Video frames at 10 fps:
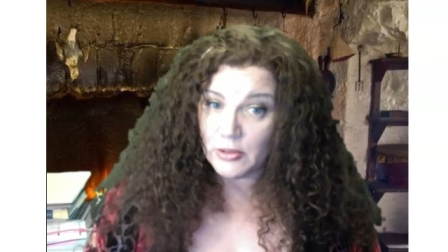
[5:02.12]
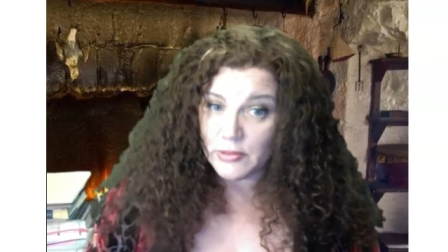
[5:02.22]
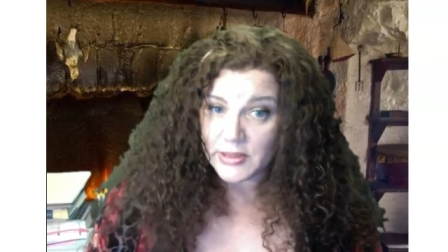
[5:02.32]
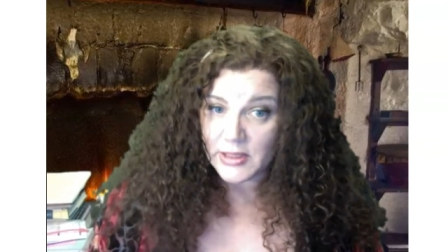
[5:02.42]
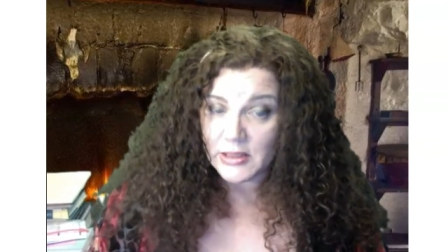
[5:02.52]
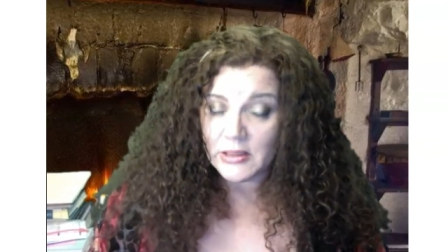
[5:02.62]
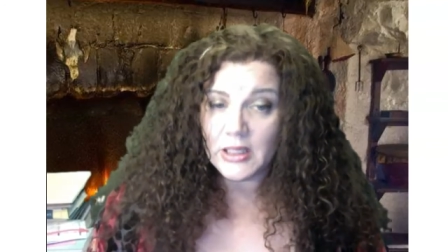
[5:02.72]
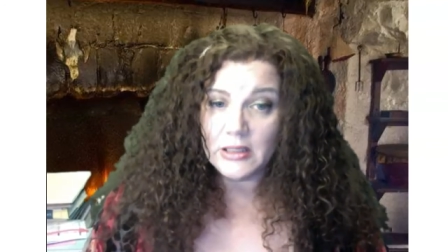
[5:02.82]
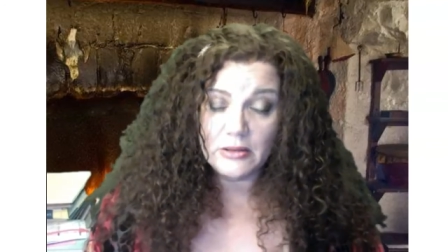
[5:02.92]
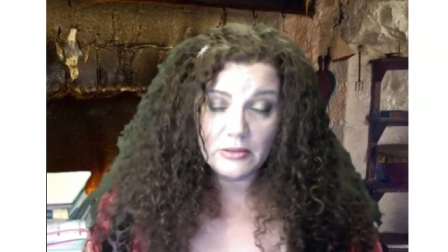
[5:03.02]
using it,
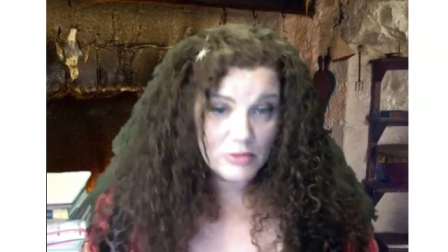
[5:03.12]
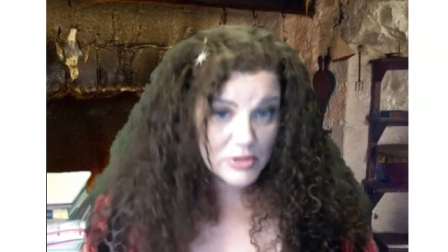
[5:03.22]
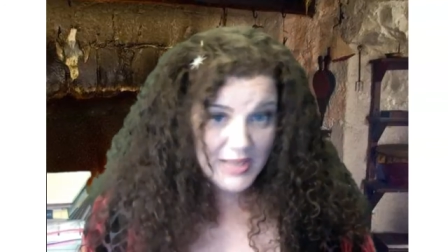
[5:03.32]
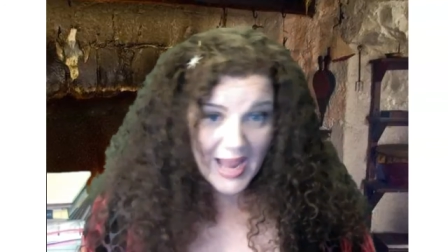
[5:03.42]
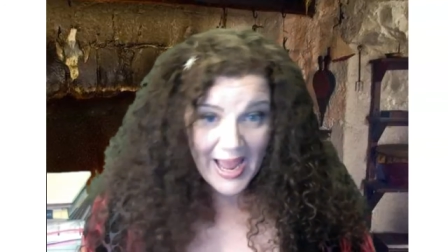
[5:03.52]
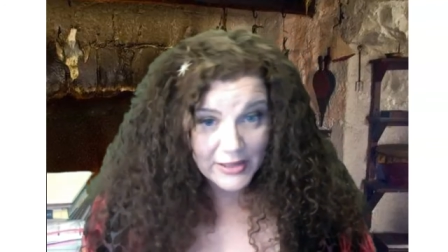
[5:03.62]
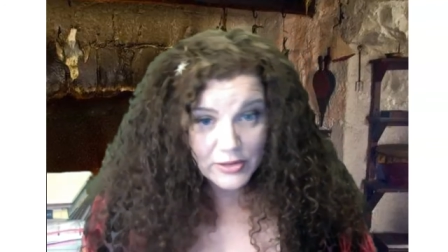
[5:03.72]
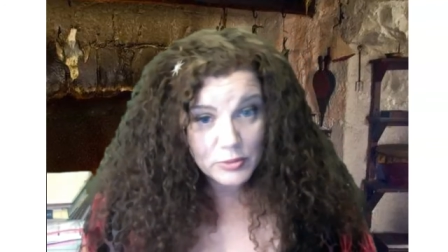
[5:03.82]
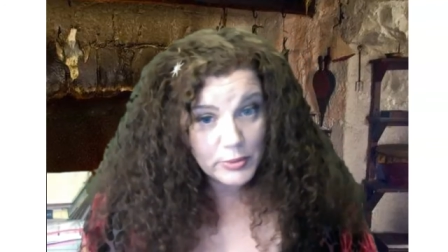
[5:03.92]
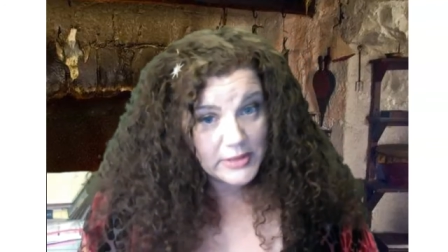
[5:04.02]
then just add it
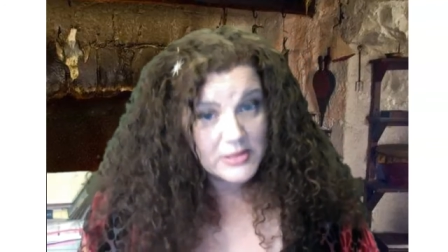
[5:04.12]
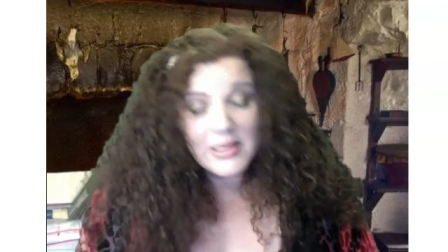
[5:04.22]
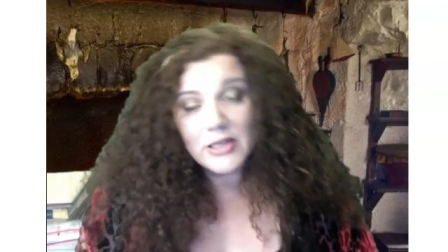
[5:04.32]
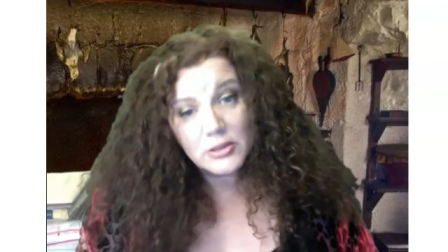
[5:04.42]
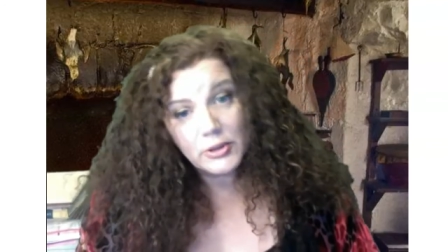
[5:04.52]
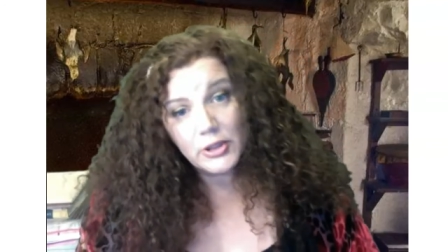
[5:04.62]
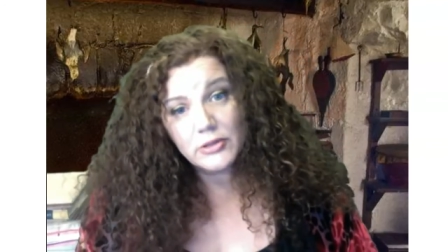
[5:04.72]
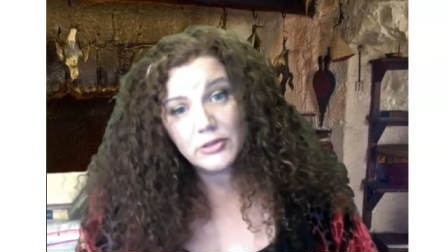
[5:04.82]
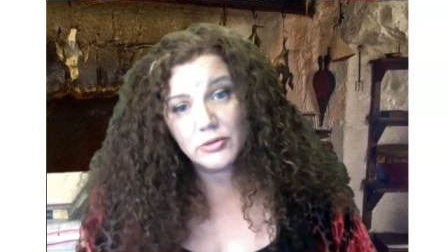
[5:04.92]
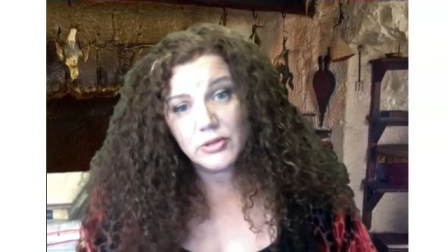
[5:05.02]
to your plants. It's actually a really
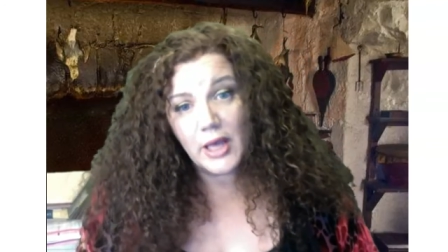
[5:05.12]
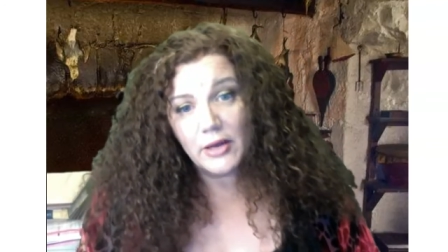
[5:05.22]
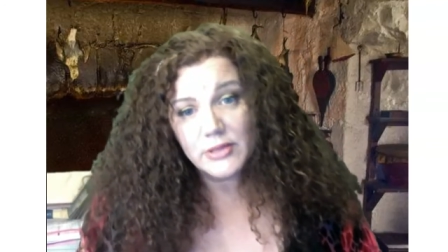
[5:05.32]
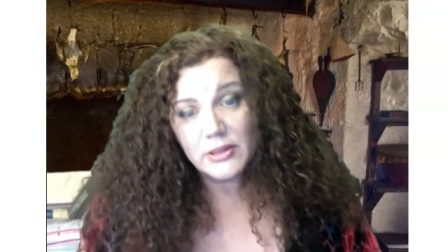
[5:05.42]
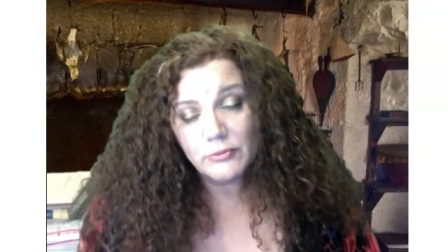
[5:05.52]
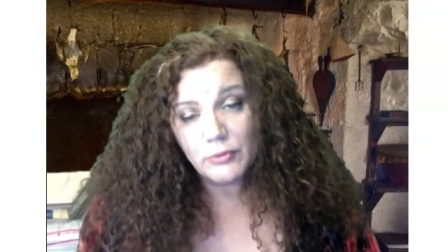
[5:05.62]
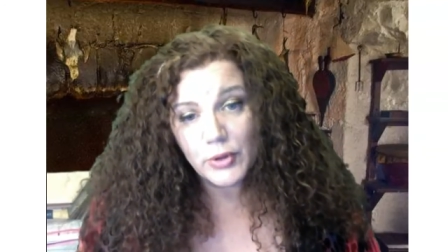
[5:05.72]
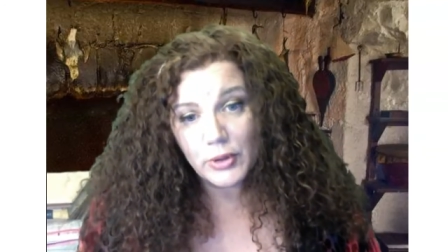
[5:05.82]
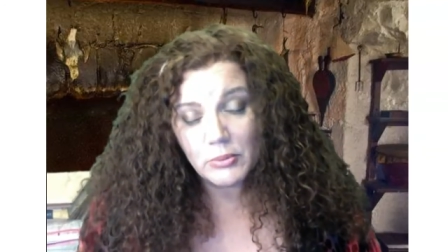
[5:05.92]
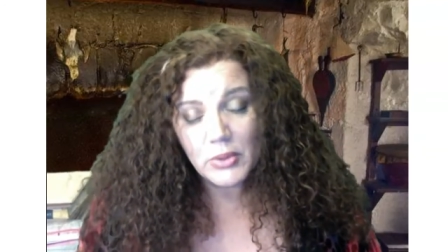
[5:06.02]
good source of calcium
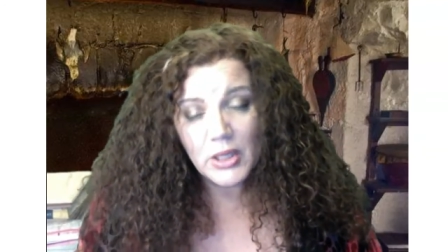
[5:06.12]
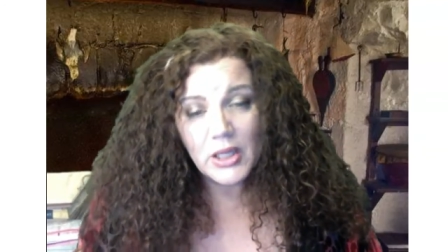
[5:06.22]
for them.